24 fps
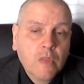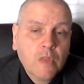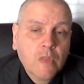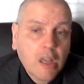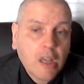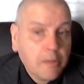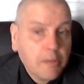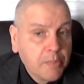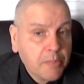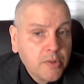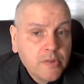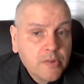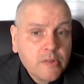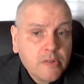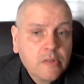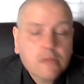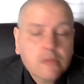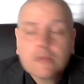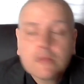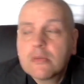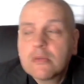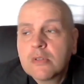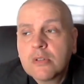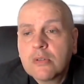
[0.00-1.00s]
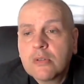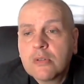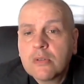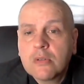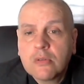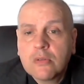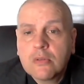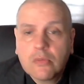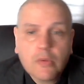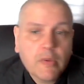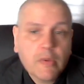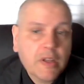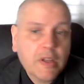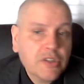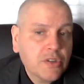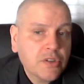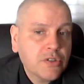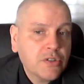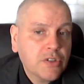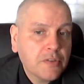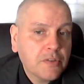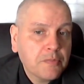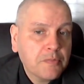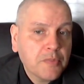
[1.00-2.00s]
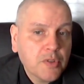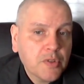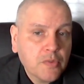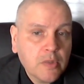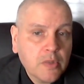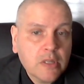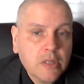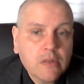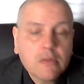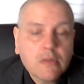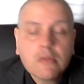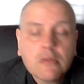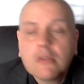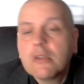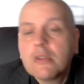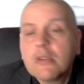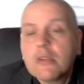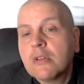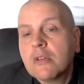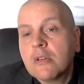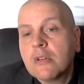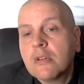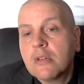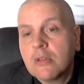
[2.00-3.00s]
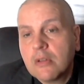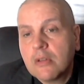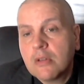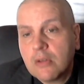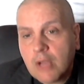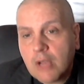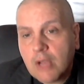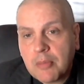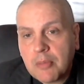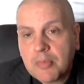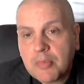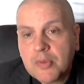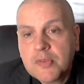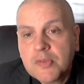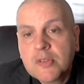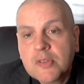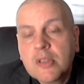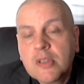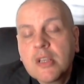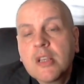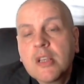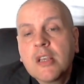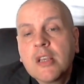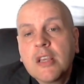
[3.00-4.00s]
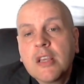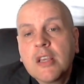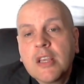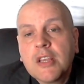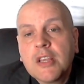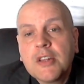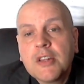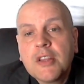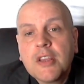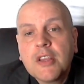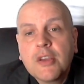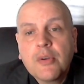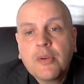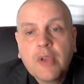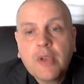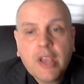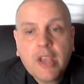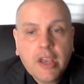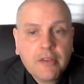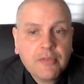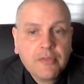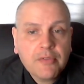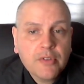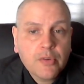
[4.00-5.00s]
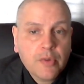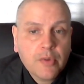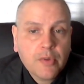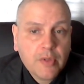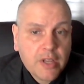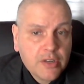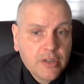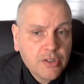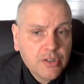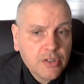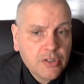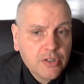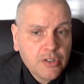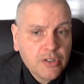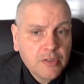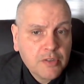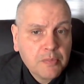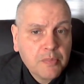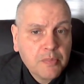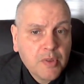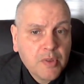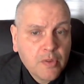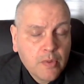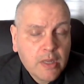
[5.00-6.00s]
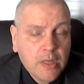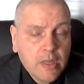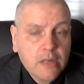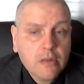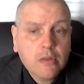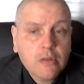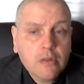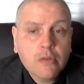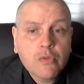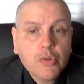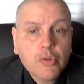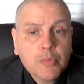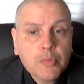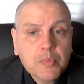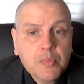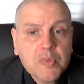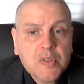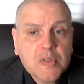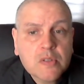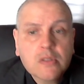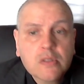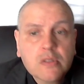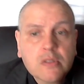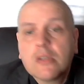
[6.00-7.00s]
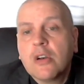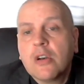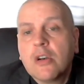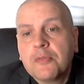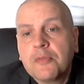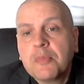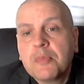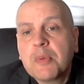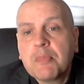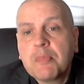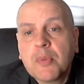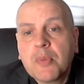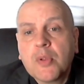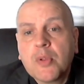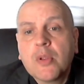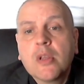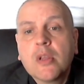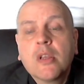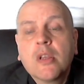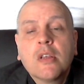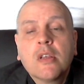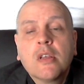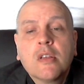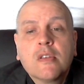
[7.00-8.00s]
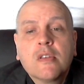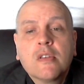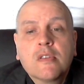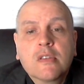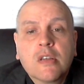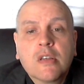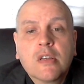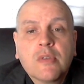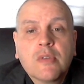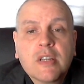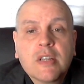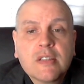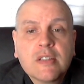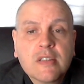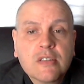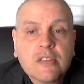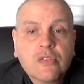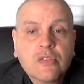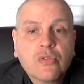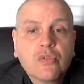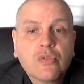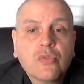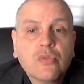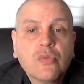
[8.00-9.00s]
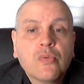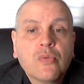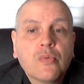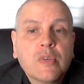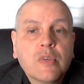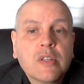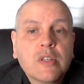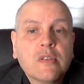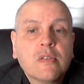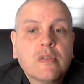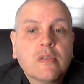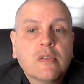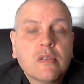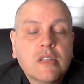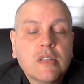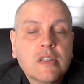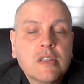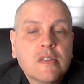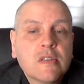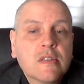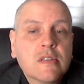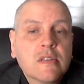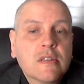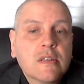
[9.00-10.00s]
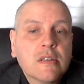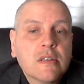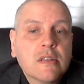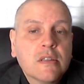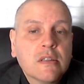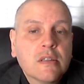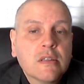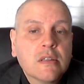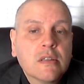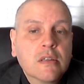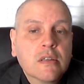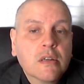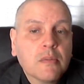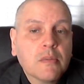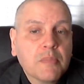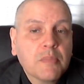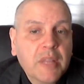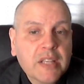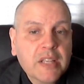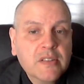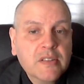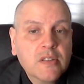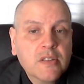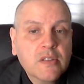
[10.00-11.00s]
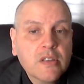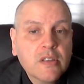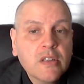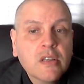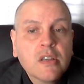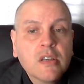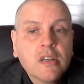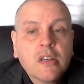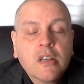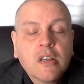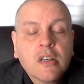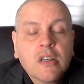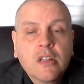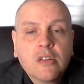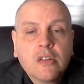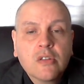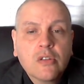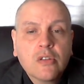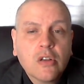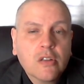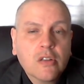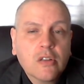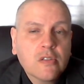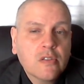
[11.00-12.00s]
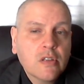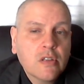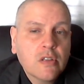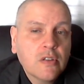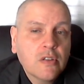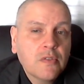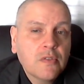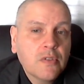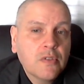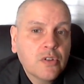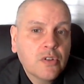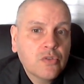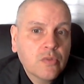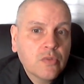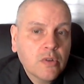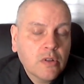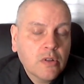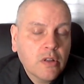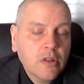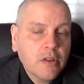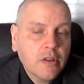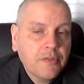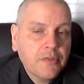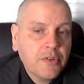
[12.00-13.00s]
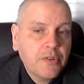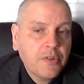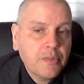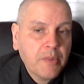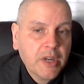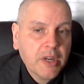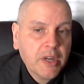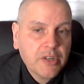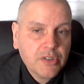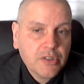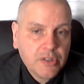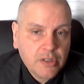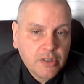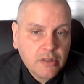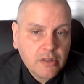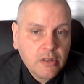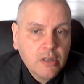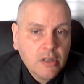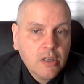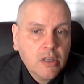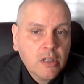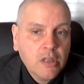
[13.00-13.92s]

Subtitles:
couples, the relationship between couples. In here, we have the relationship between groups of people. So it has to do with this complexity, not individual affirmation,